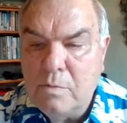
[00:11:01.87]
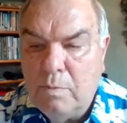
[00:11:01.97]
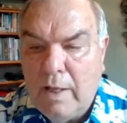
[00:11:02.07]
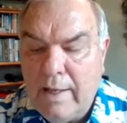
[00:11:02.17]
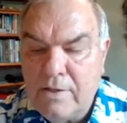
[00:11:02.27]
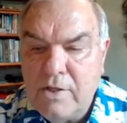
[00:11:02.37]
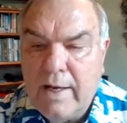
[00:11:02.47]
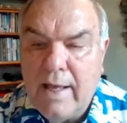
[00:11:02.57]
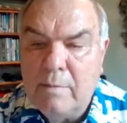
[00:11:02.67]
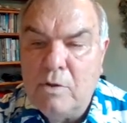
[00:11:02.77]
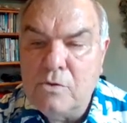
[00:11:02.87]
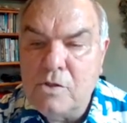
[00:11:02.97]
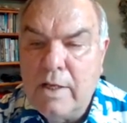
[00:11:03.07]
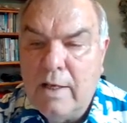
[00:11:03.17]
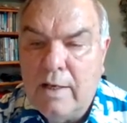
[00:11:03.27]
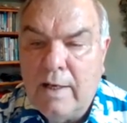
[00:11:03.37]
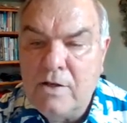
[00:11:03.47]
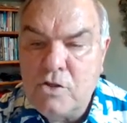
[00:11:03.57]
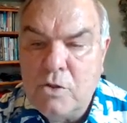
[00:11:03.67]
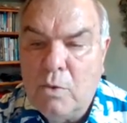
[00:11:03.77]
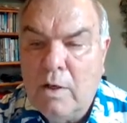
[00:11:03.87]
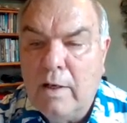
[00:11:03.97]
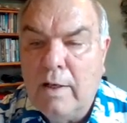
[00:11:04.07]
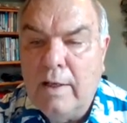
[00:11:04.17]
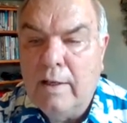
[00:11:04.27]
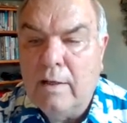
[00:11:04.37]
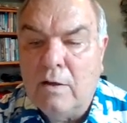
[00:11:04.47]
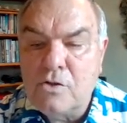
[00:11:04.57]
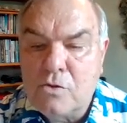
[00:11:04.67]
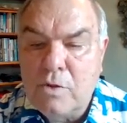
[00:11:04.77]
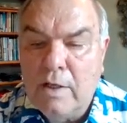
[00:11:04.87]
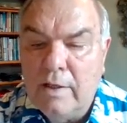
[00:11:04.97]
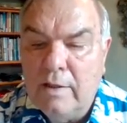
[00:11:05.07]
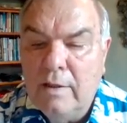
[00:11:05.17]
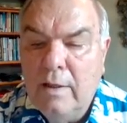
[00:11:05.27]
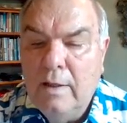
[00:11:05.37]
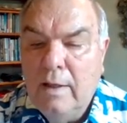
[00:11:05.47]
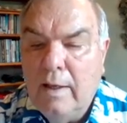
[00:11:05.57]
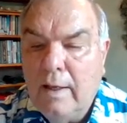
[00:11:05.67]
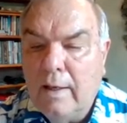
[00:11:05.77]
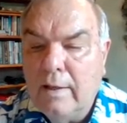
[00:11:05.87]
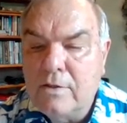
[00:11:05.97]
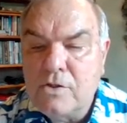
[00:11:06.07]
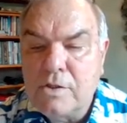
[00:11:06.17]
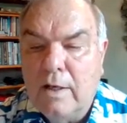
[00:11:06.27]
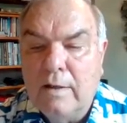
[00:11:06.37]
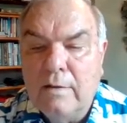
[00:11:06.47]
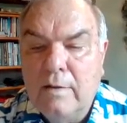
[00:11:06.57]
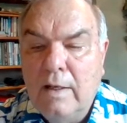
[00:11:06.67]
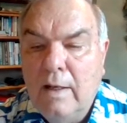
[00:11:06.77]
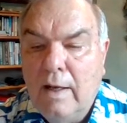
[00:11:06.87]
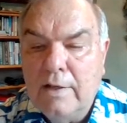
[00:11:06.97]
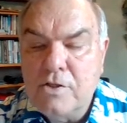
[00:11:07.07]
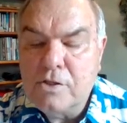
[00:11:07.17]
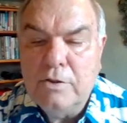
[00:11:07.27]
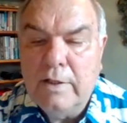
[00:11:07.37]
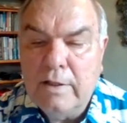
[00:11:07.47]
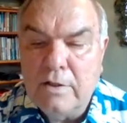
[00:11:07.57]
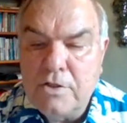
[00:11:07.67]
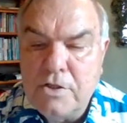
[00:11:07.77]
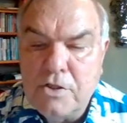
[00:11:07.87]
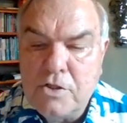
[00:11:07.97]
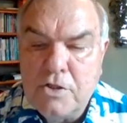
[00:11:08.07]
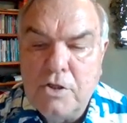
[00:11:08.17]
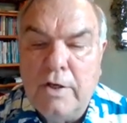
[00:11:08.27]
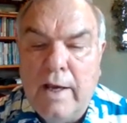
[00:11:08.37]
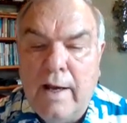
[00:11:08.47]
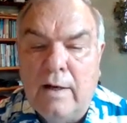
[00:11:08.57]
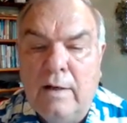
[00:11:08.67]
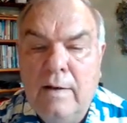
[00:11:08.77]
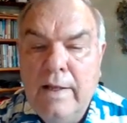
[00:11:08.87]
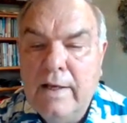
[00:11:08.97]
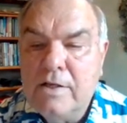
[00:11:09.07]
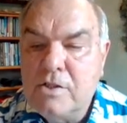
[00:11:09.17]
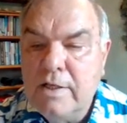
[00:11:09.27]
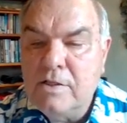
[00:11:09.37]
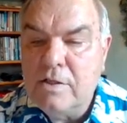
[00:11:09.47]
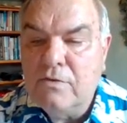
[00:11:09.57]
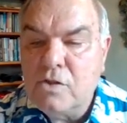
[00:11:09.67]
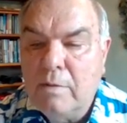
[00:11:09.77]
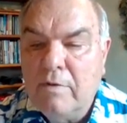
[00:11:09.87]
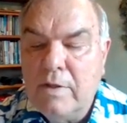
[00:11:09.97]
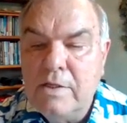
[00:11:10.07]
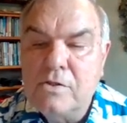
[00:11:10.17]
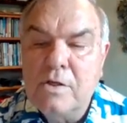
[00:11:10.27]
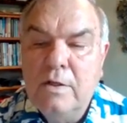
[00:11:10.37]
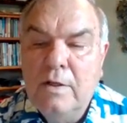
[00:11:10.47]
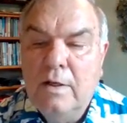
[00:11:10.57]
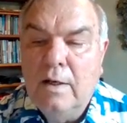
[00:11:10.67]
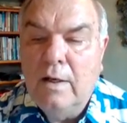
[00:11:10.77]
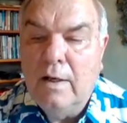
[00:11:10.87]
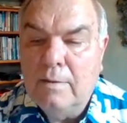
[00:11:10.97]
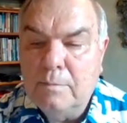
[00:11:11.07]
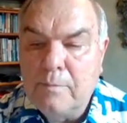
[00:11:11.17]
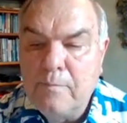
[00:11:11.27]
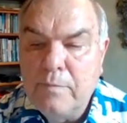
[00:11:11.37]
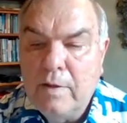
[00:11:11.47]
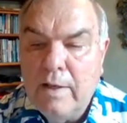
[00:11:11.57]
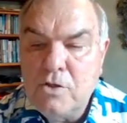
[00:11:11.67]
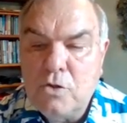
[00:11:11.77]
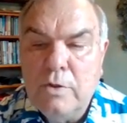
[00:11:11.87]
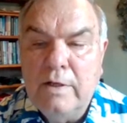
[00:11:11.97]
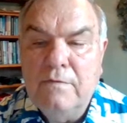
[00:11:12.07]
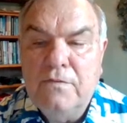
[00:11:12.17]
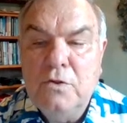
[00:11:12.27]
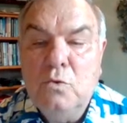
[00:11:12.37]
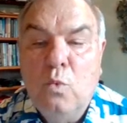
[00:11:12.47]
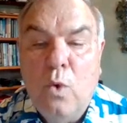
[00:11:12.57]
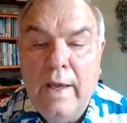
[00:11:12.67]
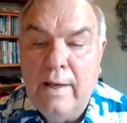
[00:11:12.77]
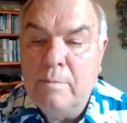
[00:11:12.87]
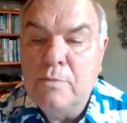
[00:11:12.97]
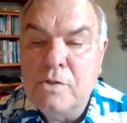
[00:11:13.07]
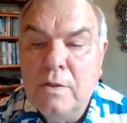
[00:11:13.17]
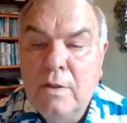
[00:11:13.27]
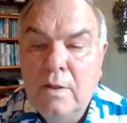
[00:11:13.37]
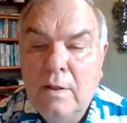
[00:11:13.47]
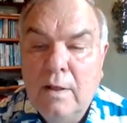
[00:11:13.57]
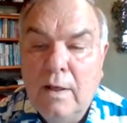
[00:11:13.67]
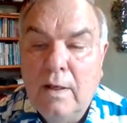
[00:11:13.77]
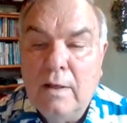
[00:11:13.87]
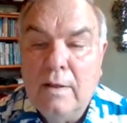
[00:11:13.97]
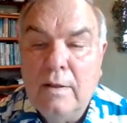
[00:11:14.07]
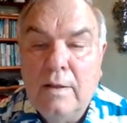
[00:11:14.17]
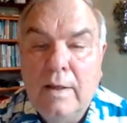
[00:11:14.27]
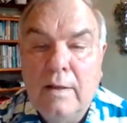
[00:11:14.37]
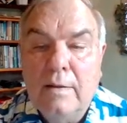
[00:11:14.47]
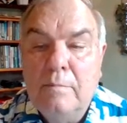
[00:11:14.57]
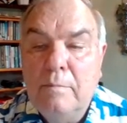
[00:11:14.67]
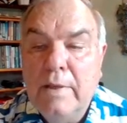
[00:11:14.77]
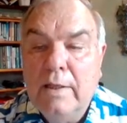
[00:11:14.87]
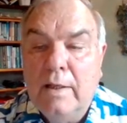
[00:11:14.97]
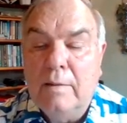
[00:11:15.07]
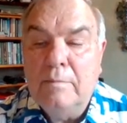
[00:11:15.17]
plants and animals in an estuary in Australia. And it's I just threw it in there just to show you how extensive some of these estuarine food webs can become.